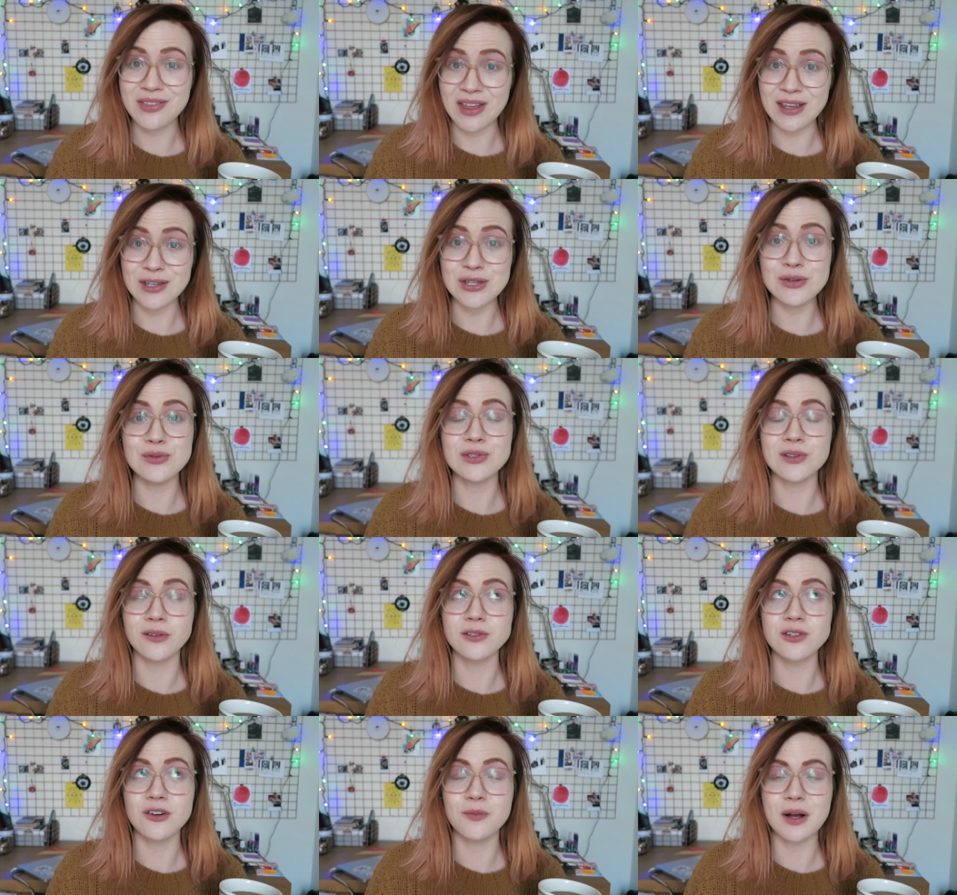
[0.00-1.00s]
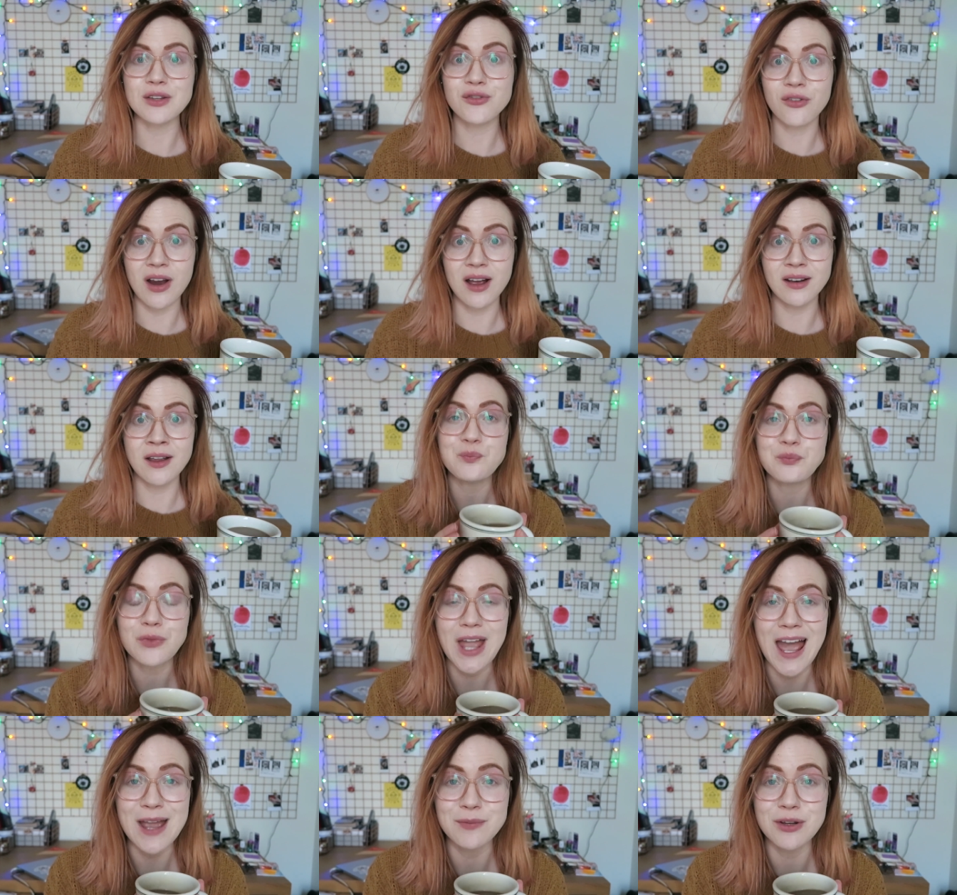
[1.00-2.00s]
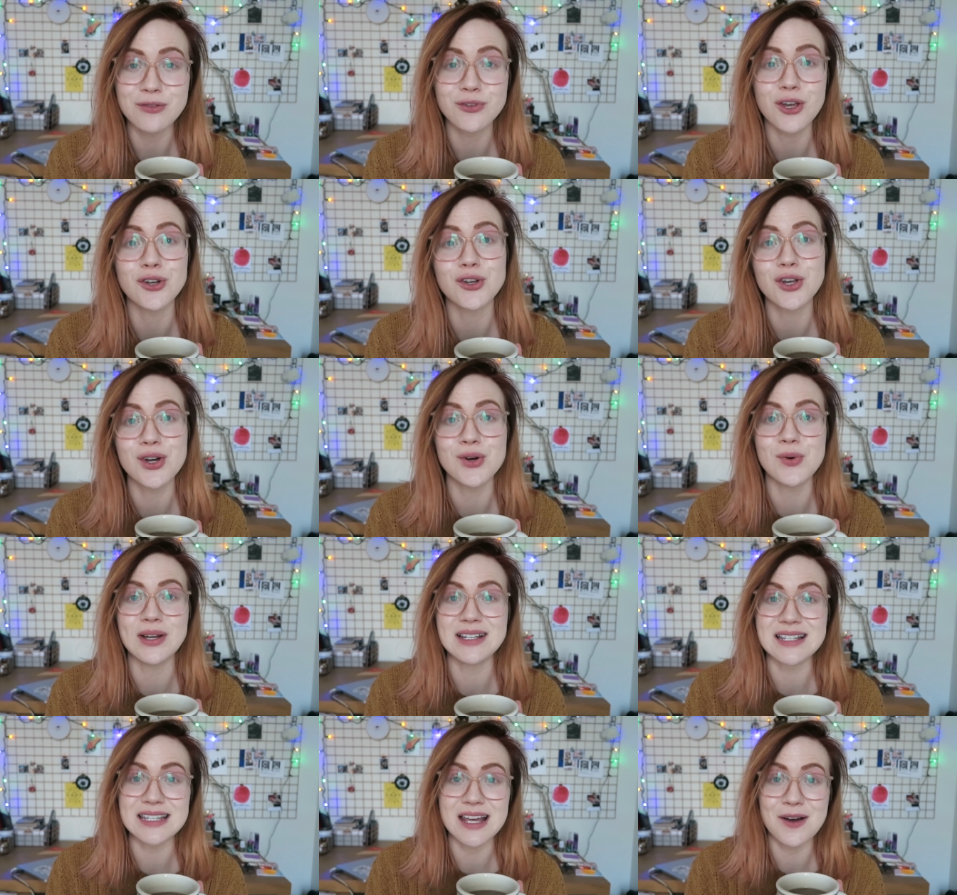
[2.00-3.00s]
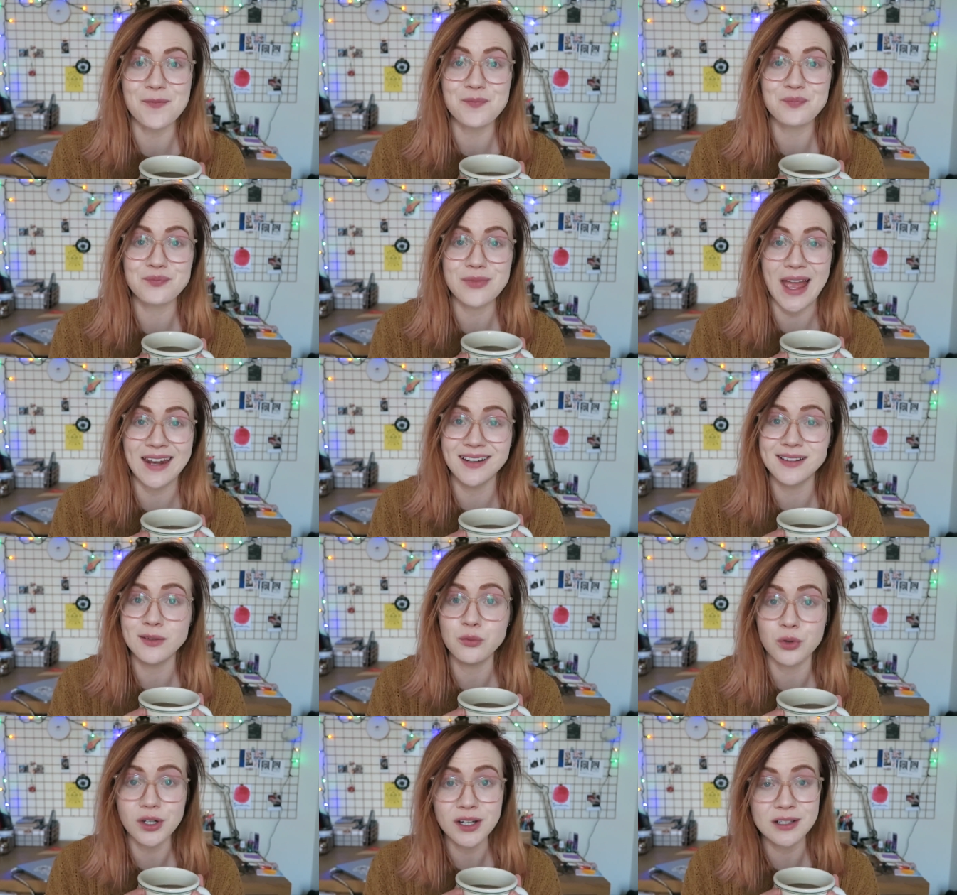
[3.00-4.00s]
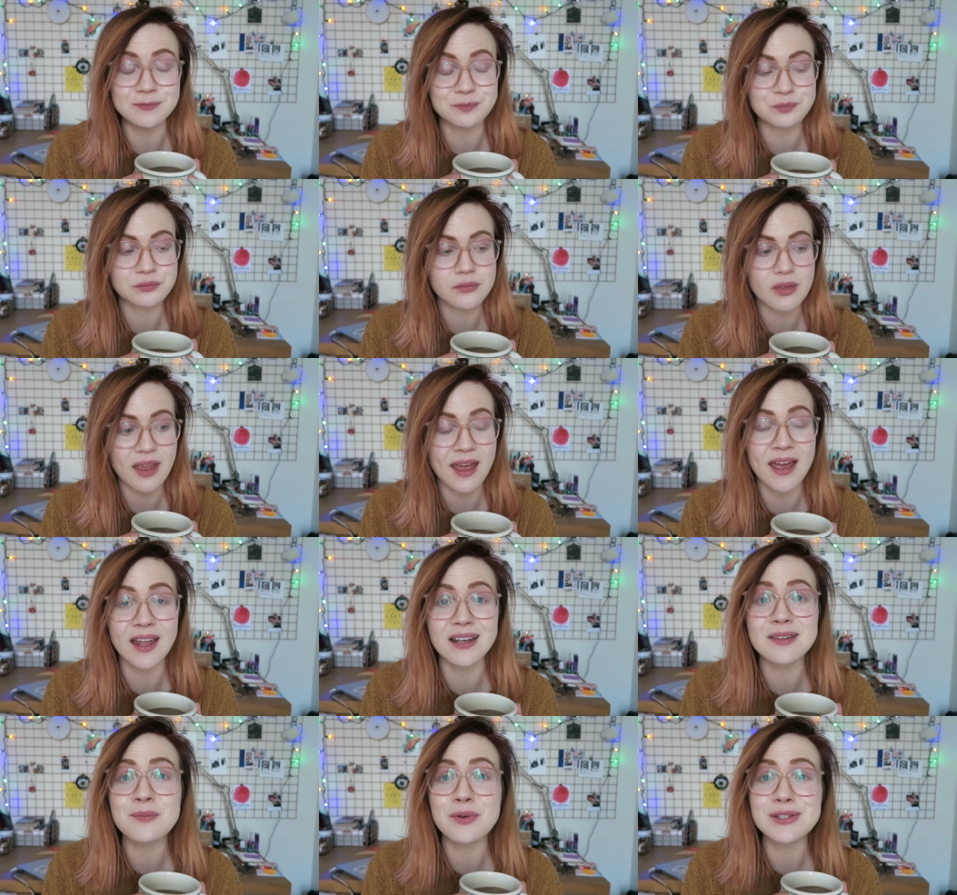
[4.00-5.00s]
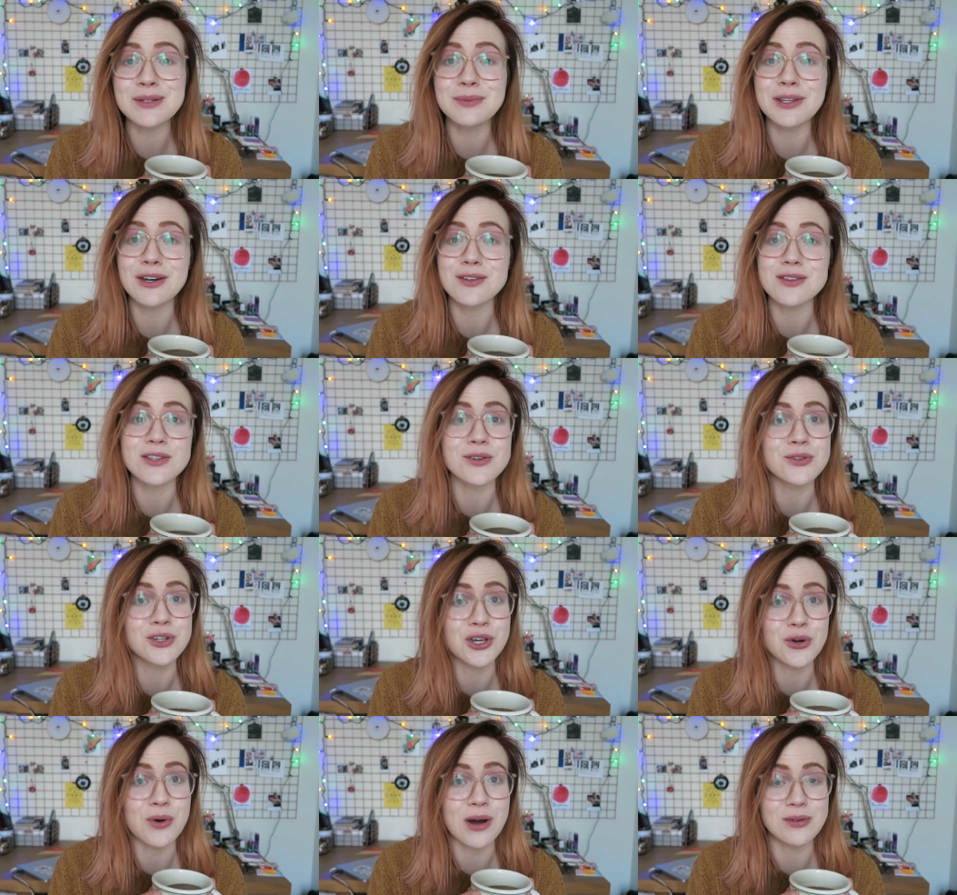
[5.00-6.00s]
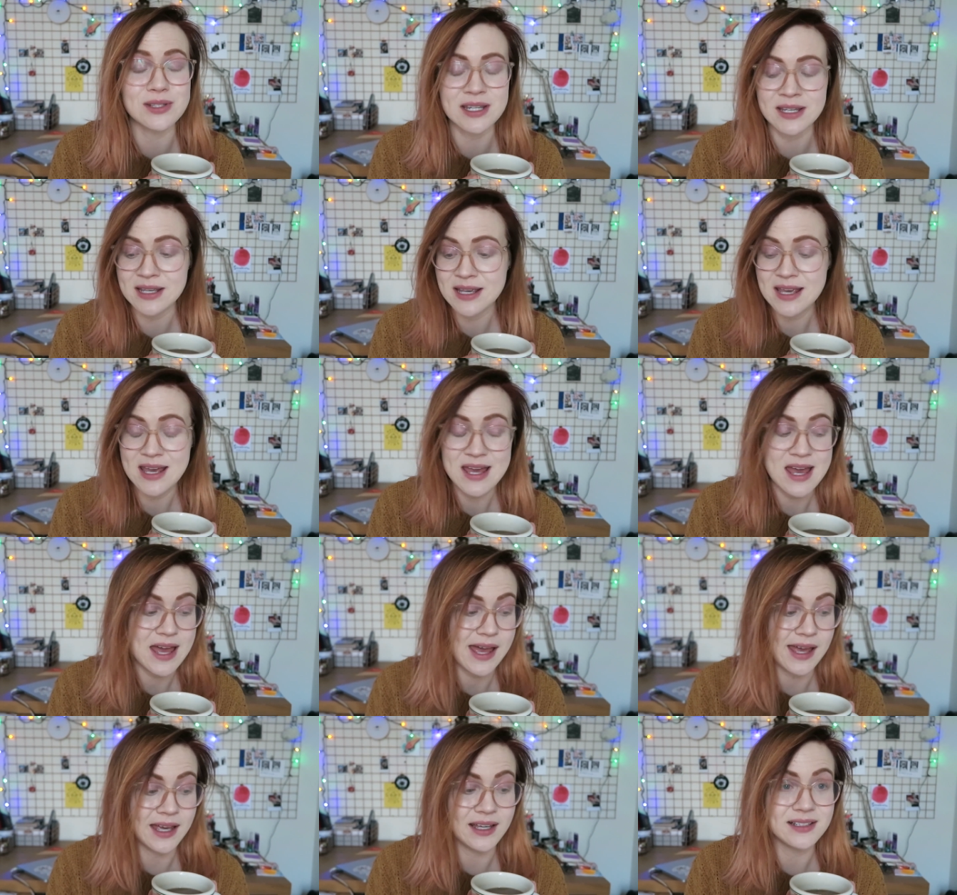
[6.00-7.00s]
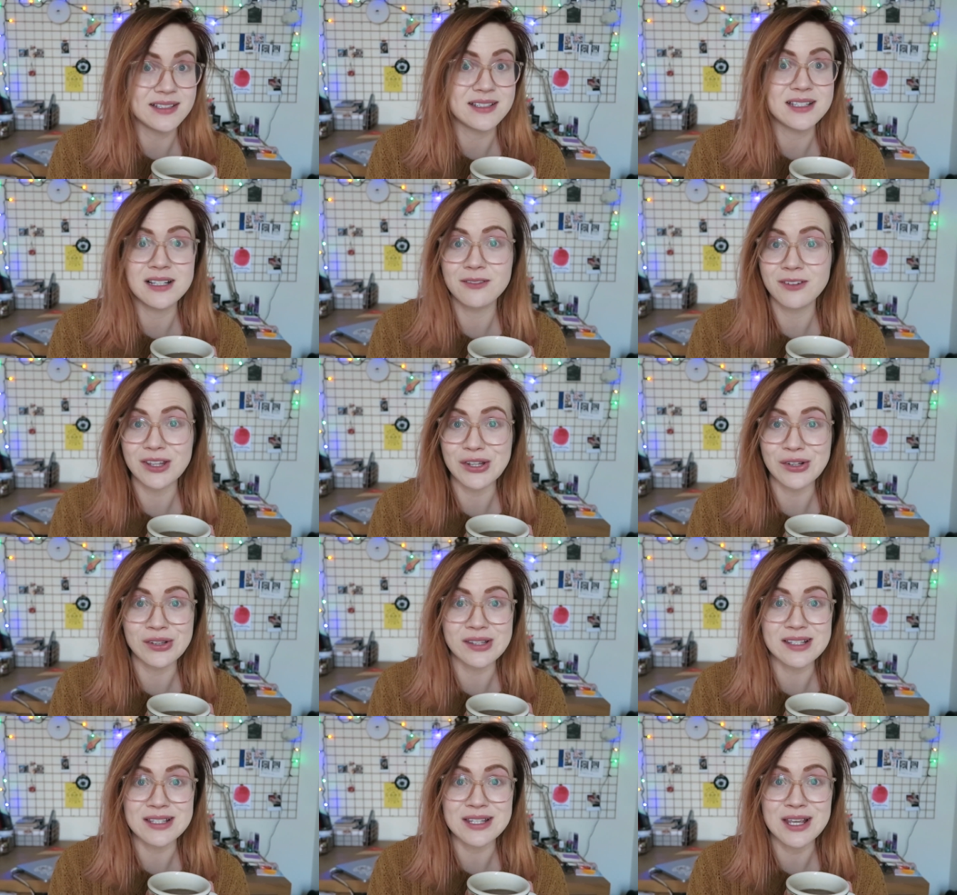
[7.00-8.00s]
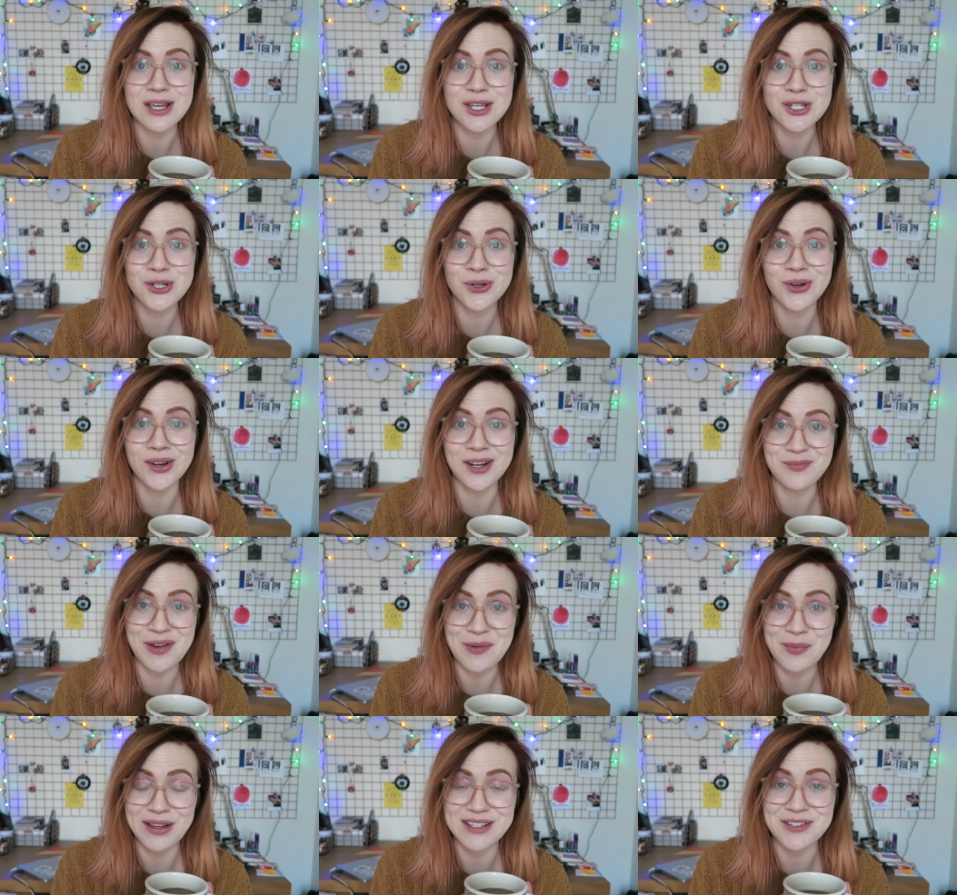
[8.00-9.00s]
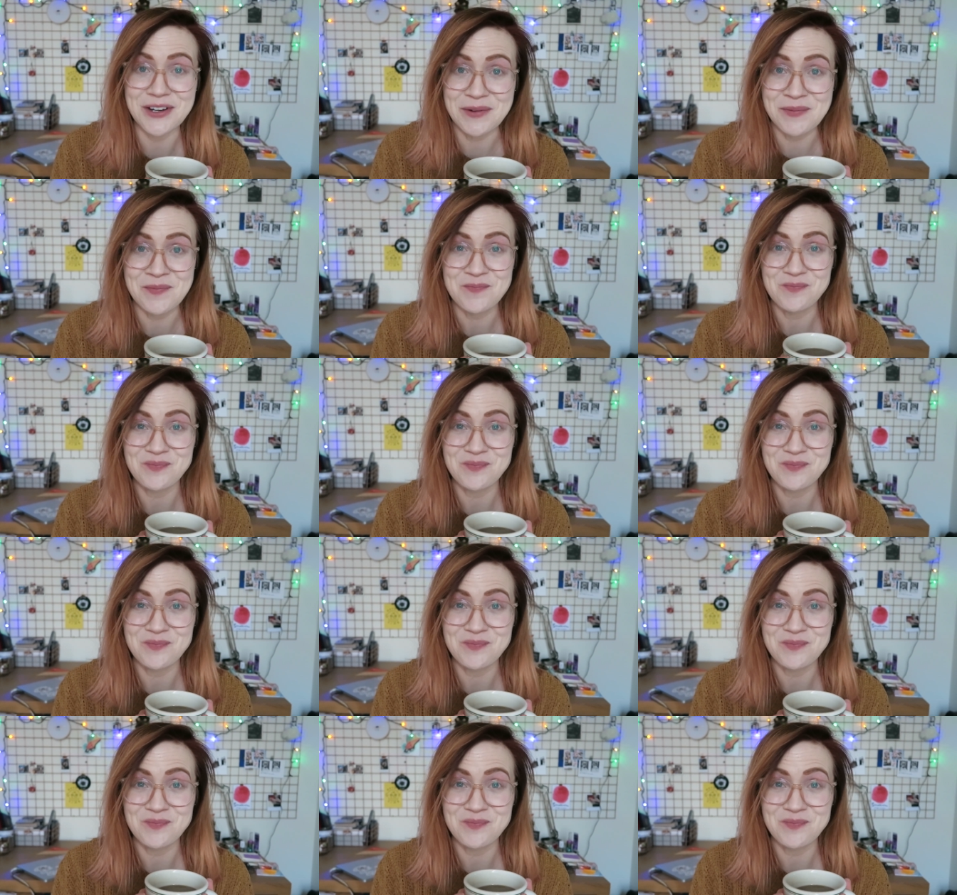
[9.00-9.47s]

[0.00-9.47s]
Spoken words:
thank you so much, Fran. I'm now gonna go and edit and work, and possibly also go out and deal with all this sugar in my bloodstream.